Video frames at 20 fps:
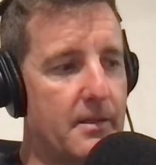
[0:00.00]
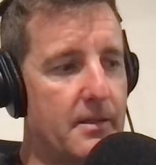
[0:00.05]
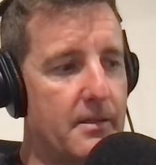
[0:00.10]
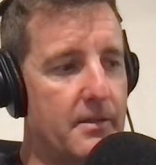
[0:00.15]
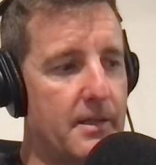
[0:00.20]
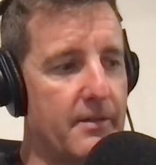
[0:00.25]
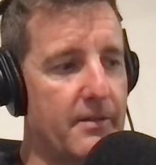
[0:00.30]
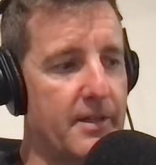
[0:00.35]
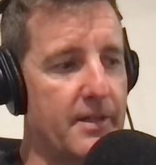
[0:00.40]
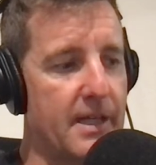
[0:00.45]

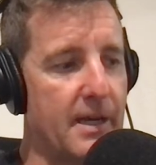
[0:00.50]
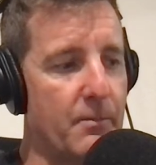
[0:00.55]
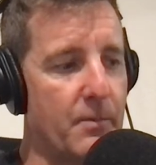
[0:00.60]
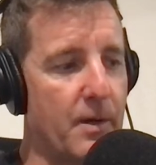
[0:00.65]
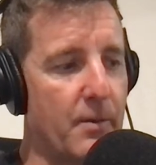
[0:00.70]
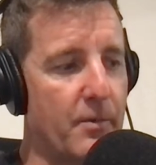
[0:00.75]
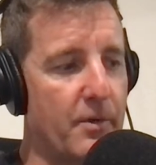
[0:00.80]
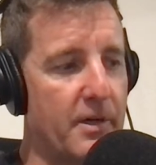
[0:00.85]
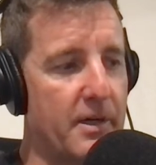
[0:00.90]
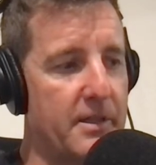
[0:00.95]
Never done
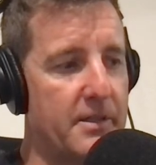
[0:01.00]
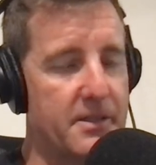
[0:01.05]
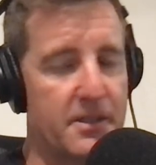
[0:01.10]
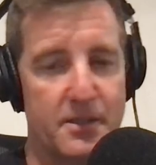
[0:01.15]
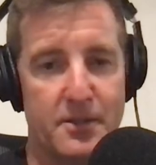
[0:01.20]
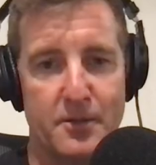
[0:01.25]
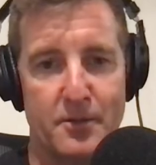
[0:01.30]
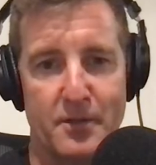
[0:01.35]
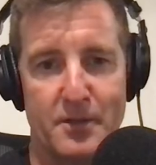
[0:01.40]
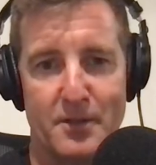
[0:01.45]
one where I'd
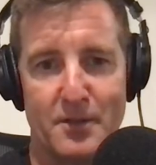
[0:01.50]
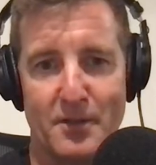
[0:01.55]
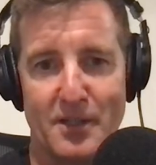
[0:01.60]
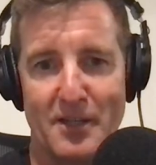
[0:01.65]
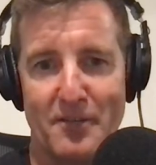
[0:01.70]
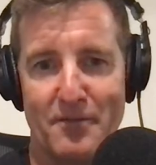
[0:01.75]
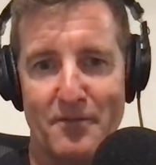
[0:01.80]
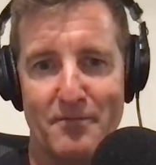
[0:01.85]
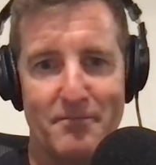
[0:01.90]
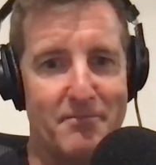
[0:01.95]
just do it till
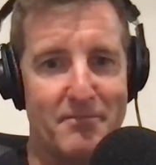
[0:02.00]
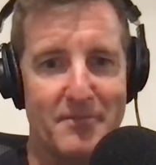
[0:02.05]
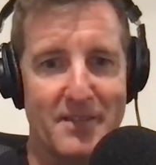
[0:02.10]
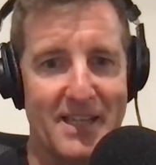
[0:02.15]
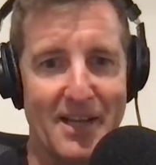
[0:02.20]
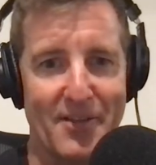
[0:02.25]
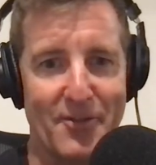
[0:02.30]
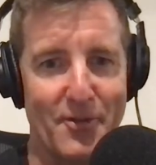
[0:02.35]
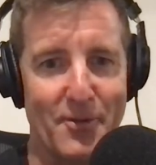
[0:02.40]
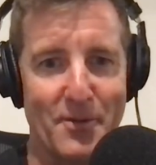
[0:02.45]
I
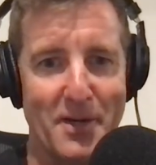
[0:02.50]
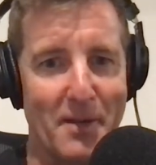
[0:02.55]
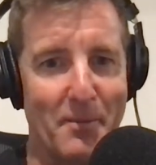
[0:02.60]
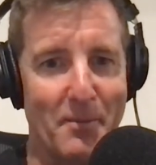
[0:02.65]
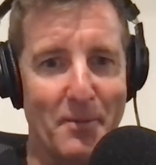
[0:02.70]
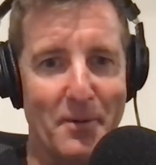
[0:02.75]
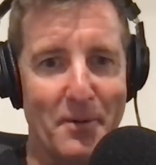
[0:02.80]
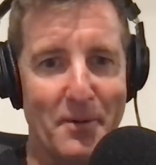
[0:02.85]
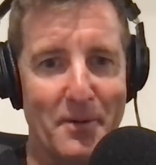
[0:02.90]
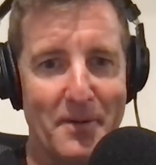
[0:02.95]
can't do
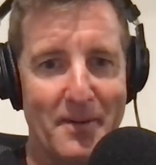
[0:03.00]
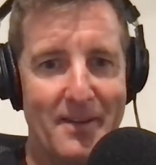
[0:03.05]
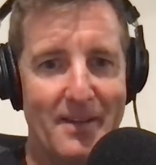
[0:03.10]
anymore.